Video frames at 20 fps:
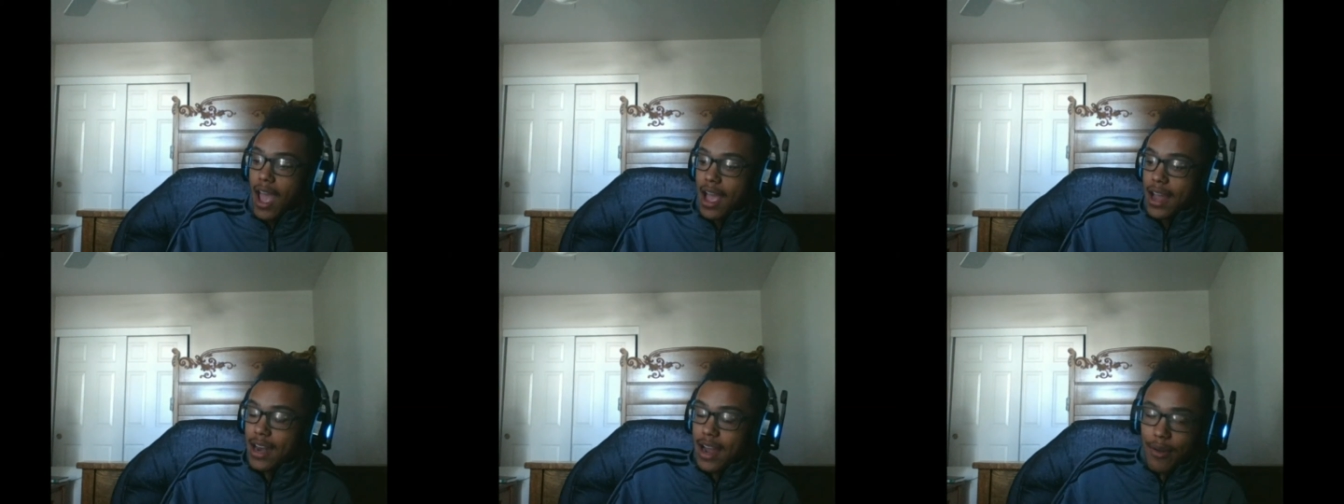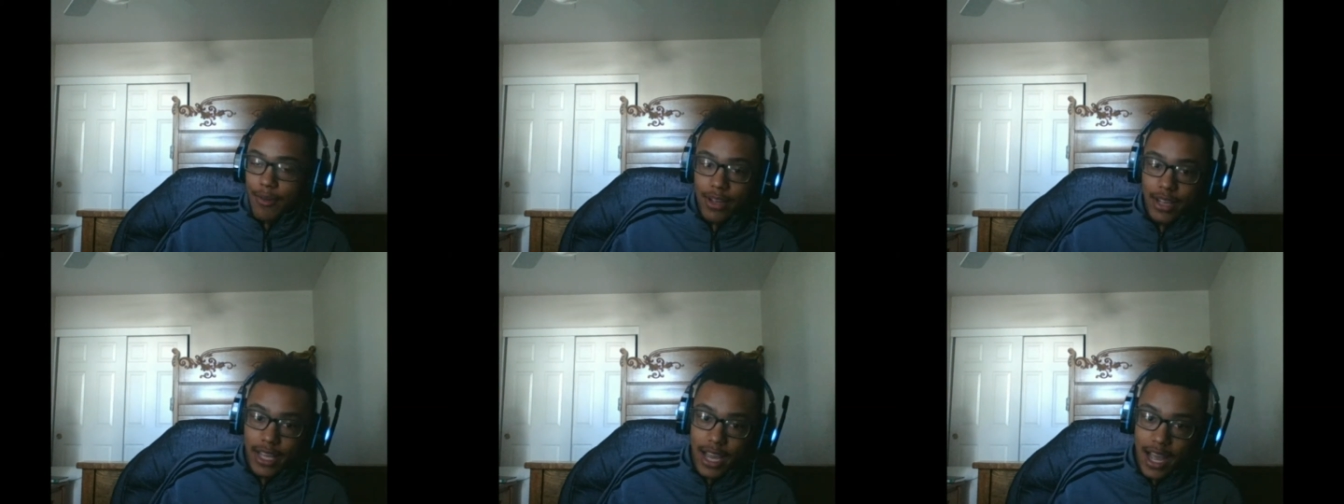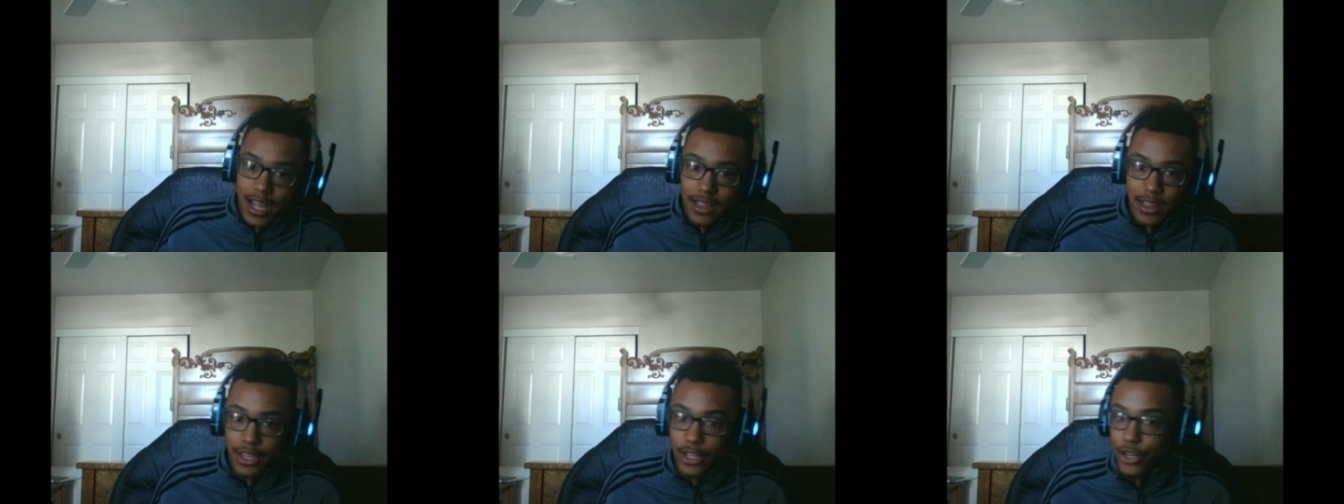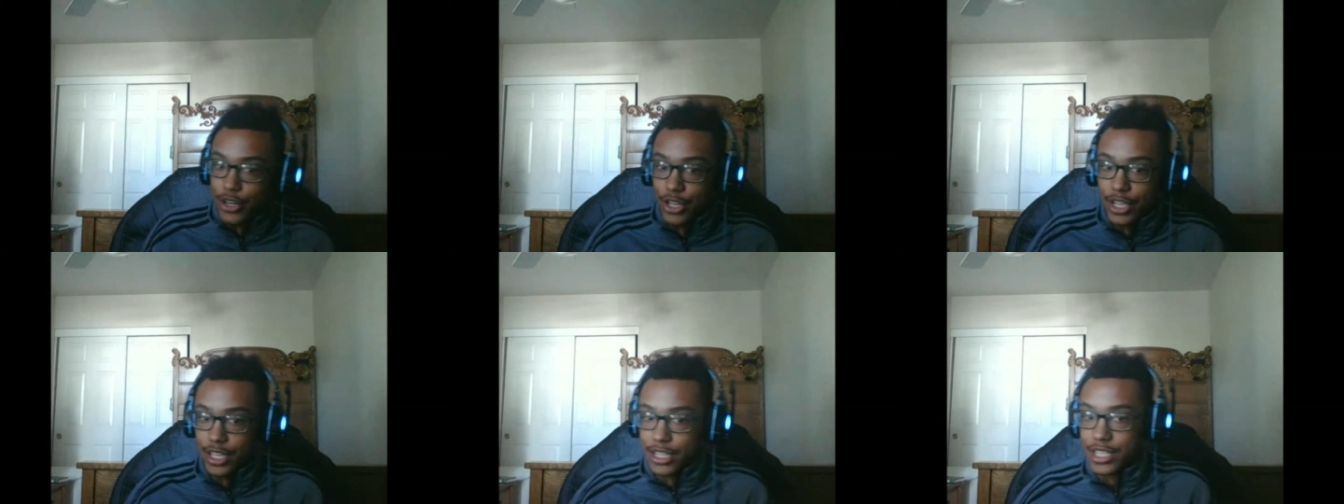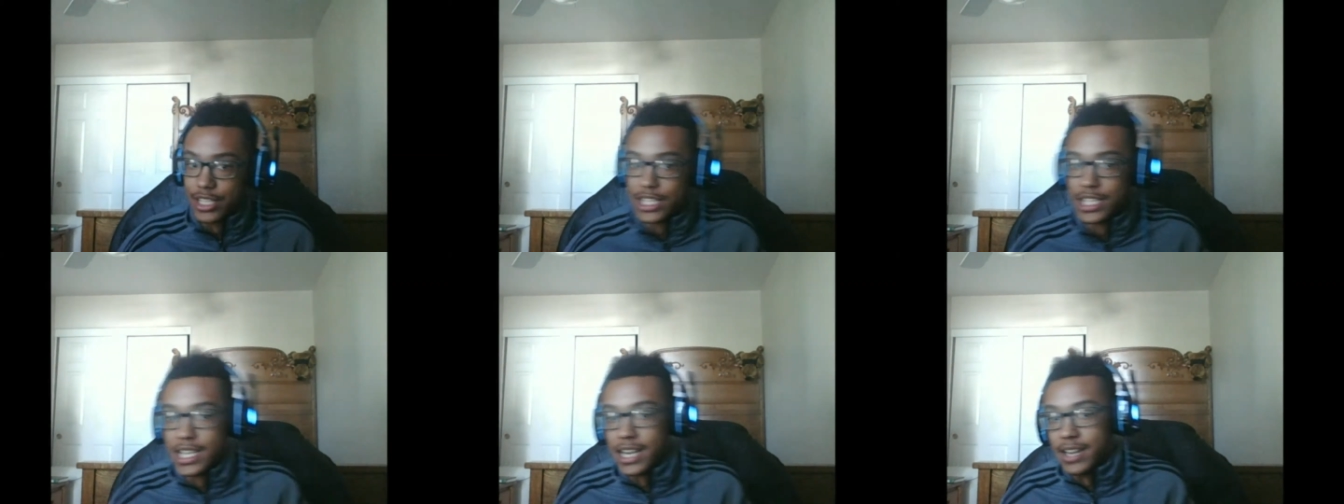Not really, I literally
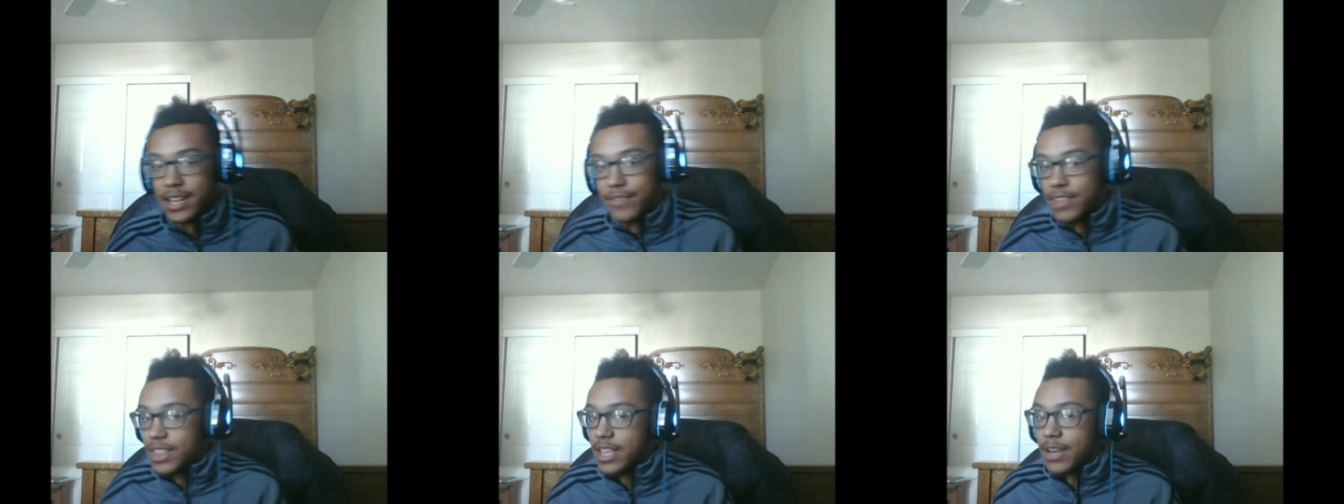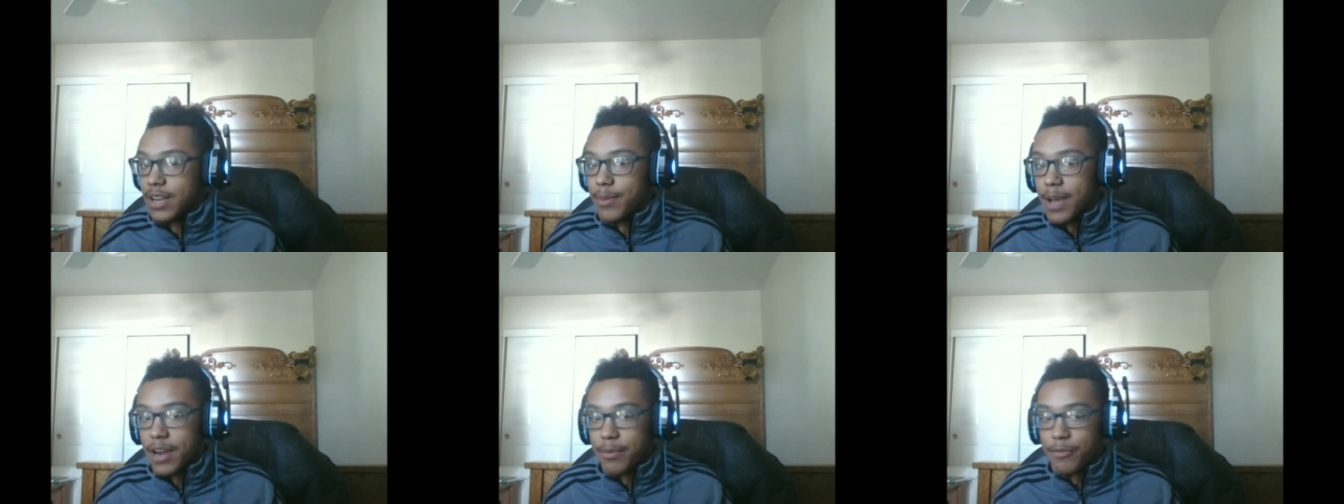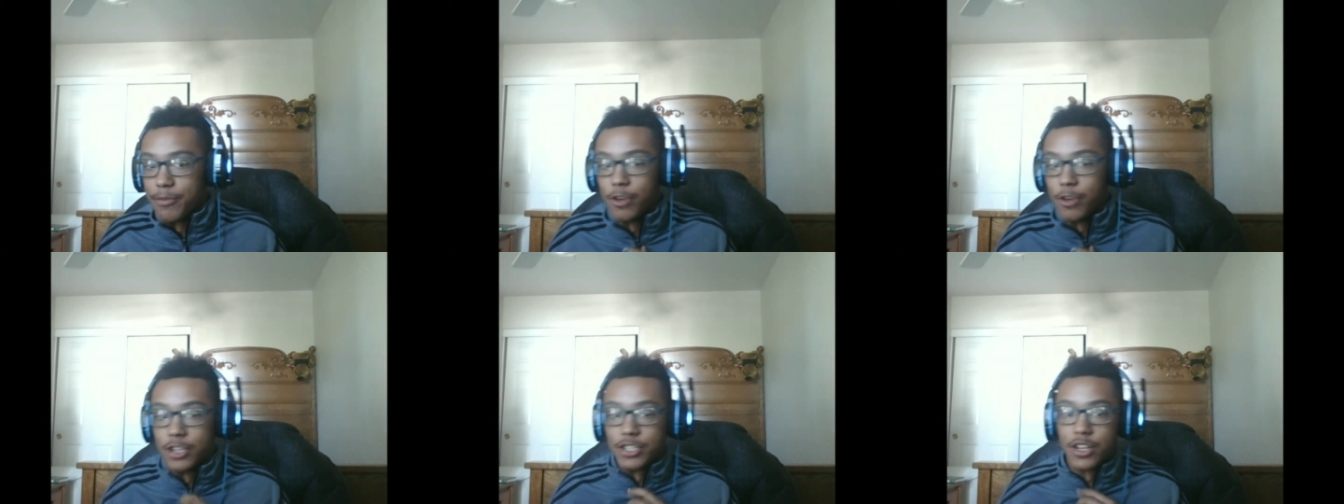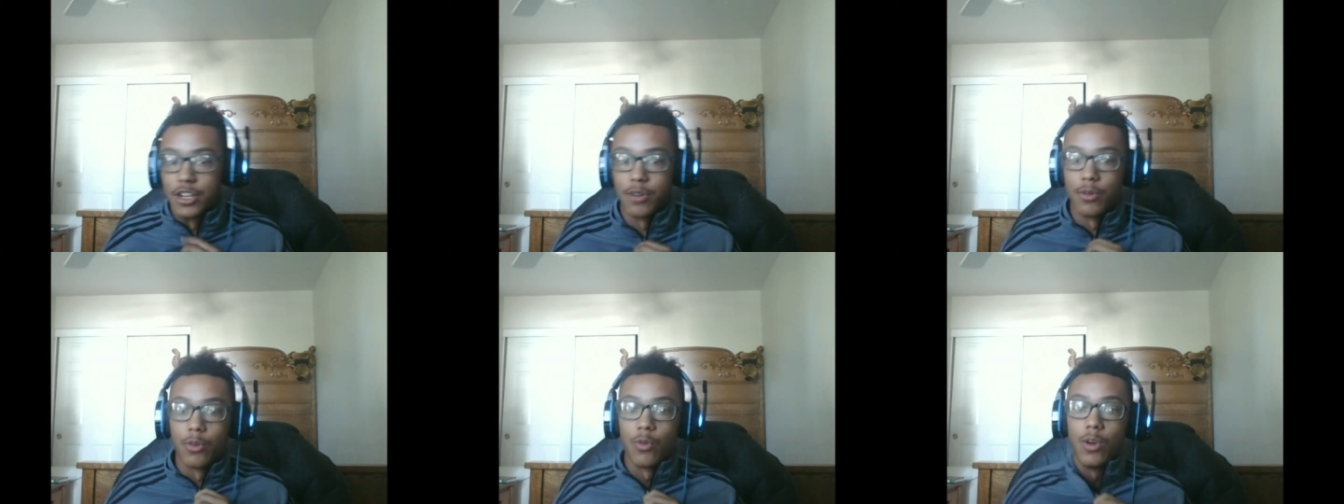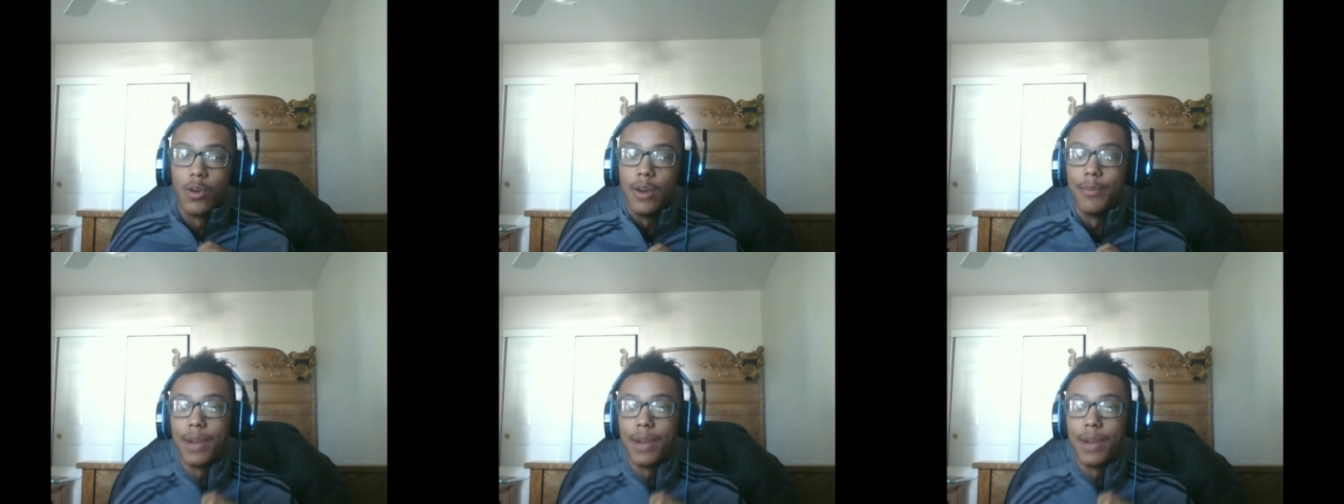didn't even think about it before I started recording.